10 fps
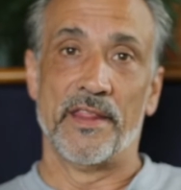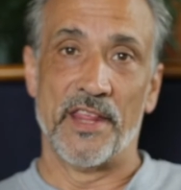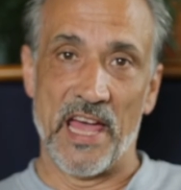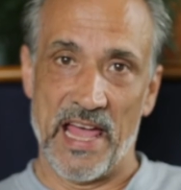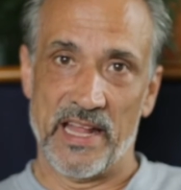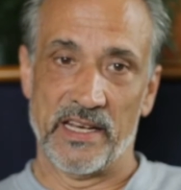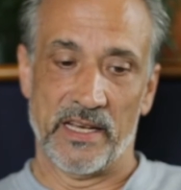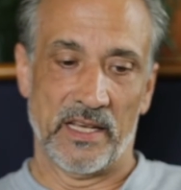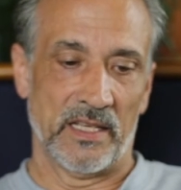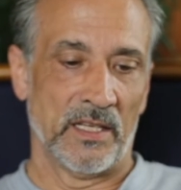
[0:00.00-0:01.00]
then
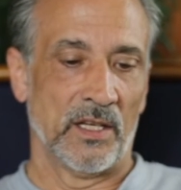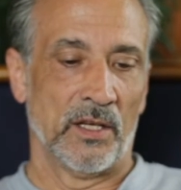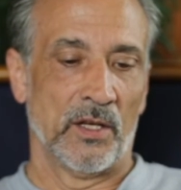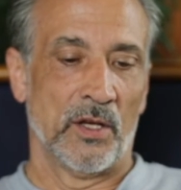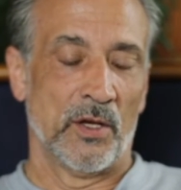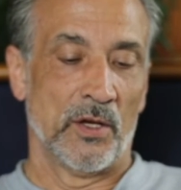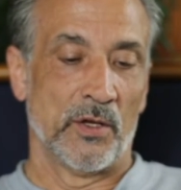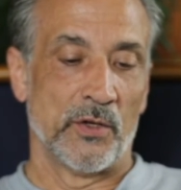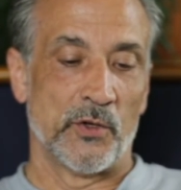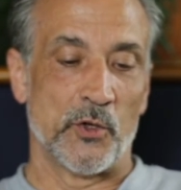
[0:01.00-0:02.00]

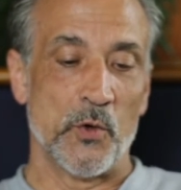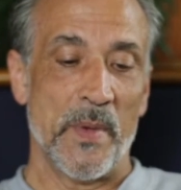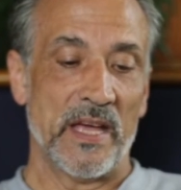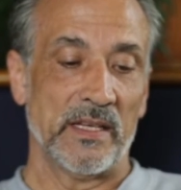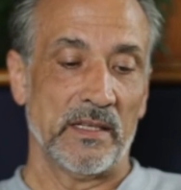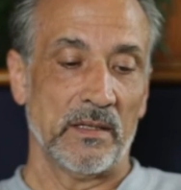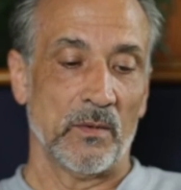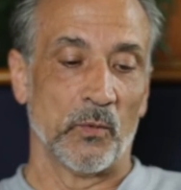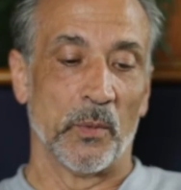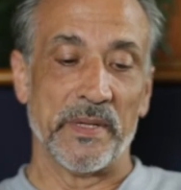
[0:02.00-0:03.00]
two men
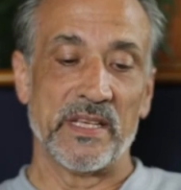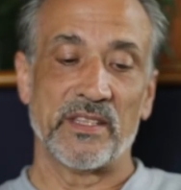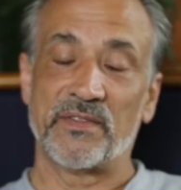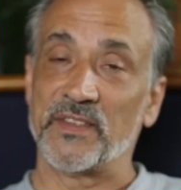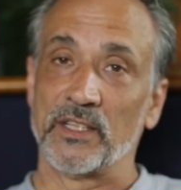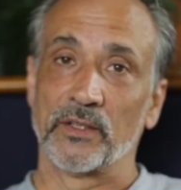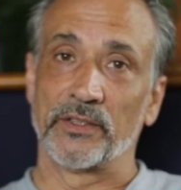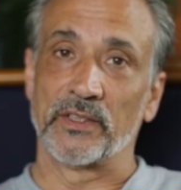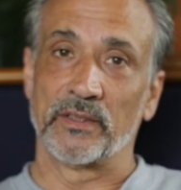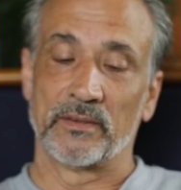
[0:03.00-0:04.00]
will be in the field.